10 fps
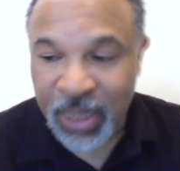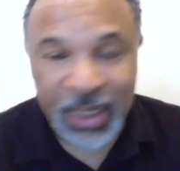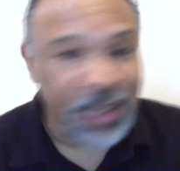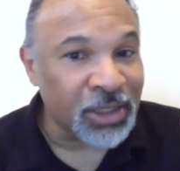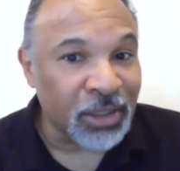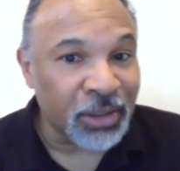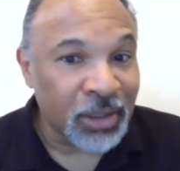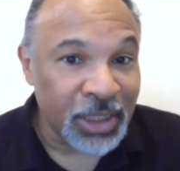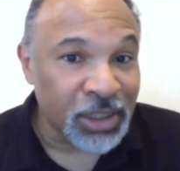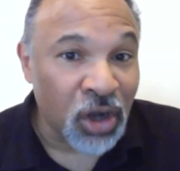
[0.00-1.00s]
He's
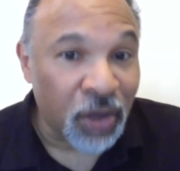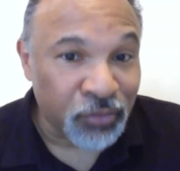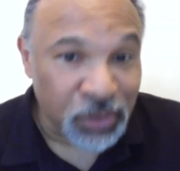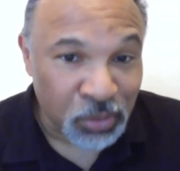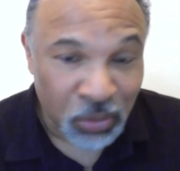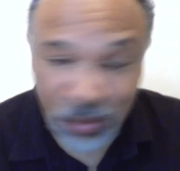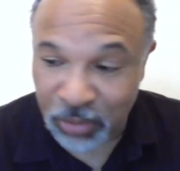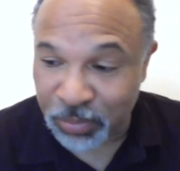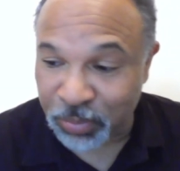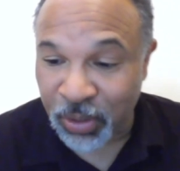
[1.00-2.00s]
an office worker,
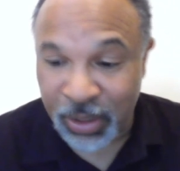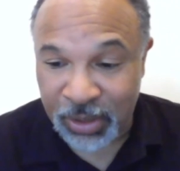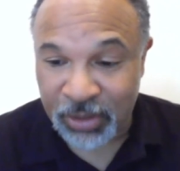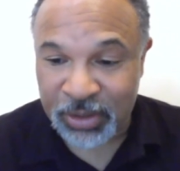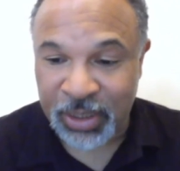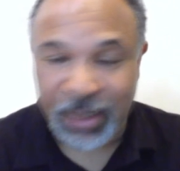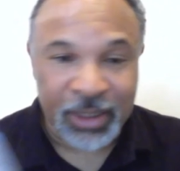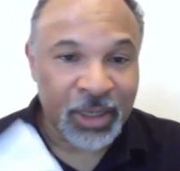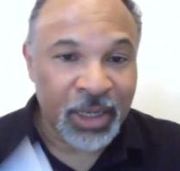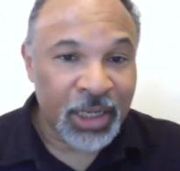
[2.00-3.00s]
but boy, he looks like
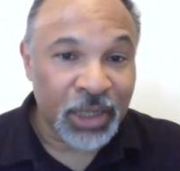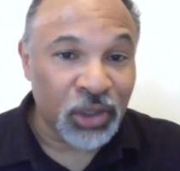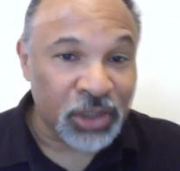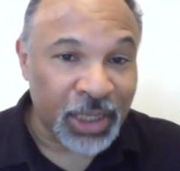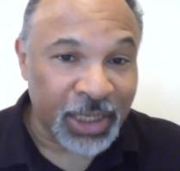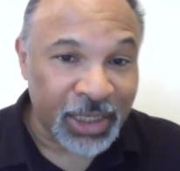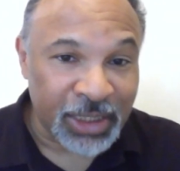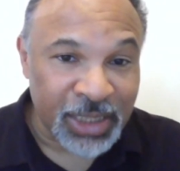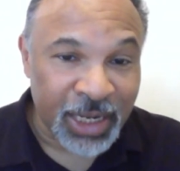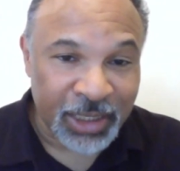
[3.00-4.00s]
an
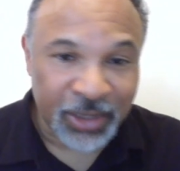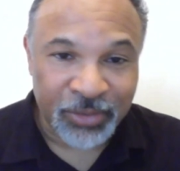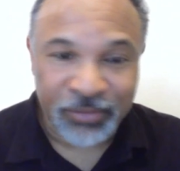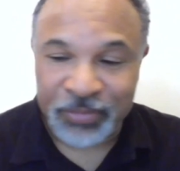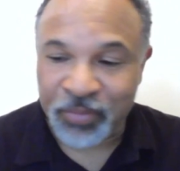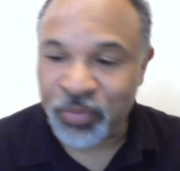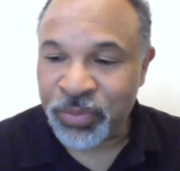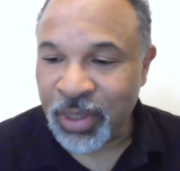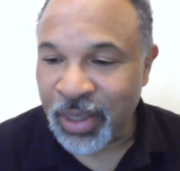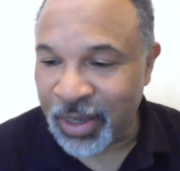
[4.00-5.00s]
executive
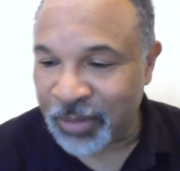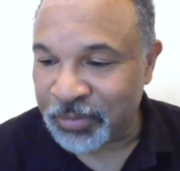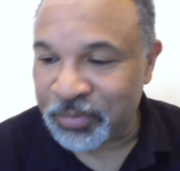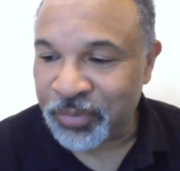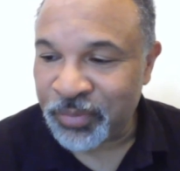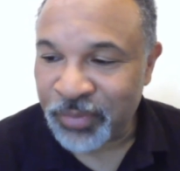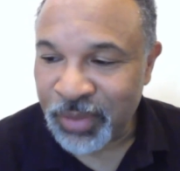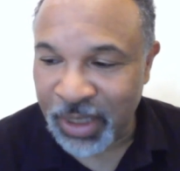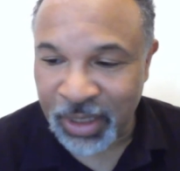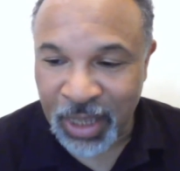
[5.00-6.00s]
in
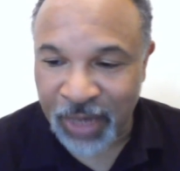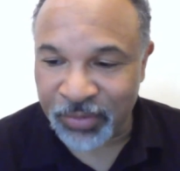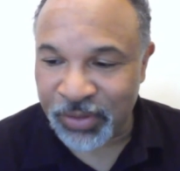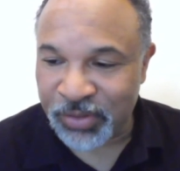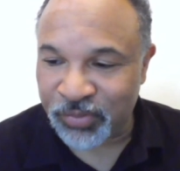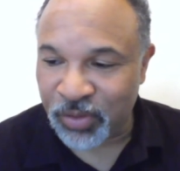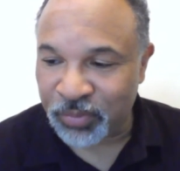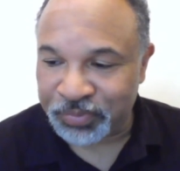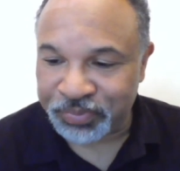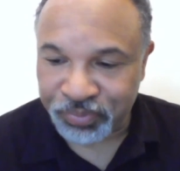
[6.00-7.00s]
a lot of this
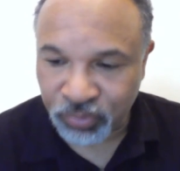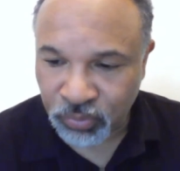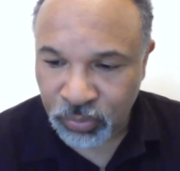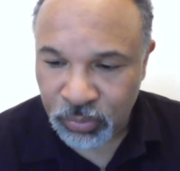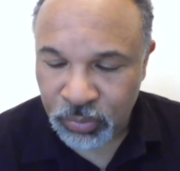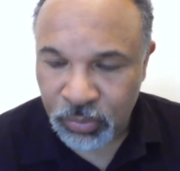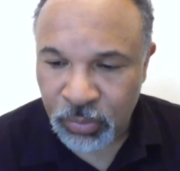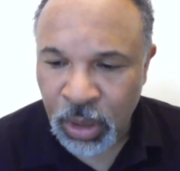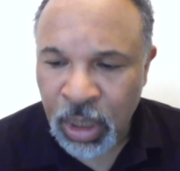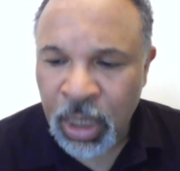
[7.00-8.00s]
film.
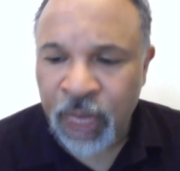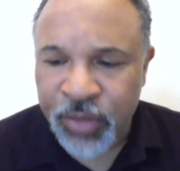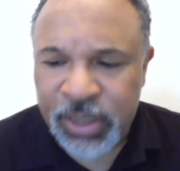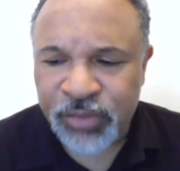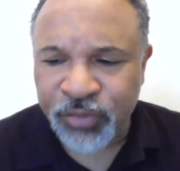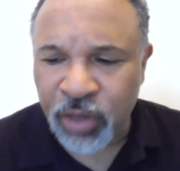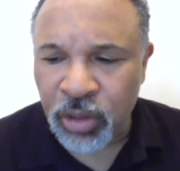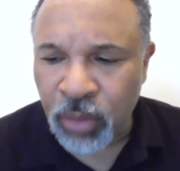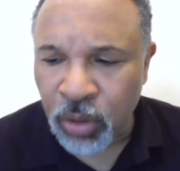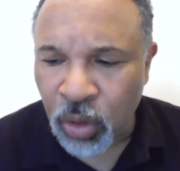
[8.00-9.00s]
This
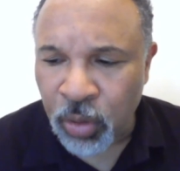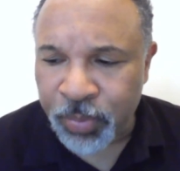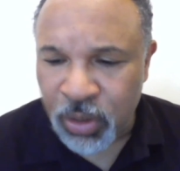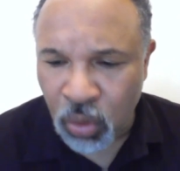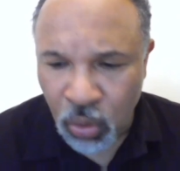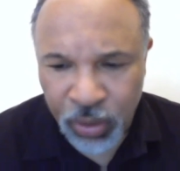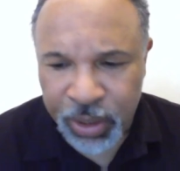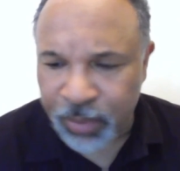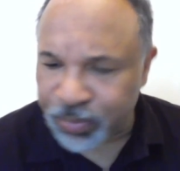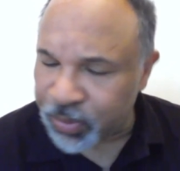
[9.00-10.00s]
film, although a bit
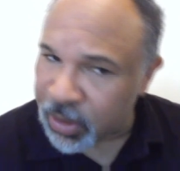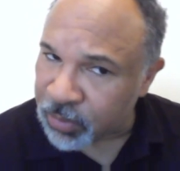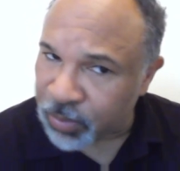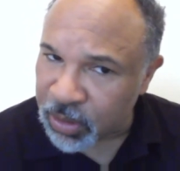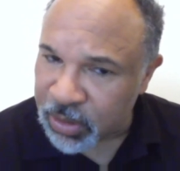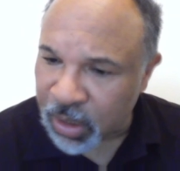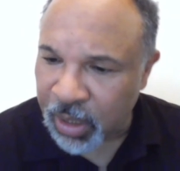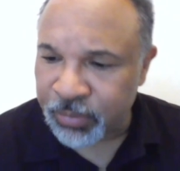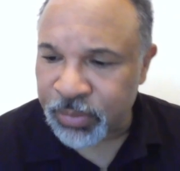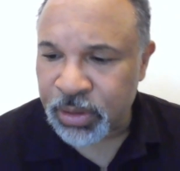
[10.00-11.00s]
corny and predictable at
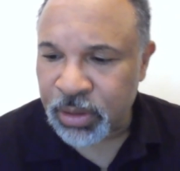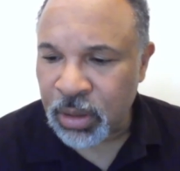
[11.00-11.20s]
times,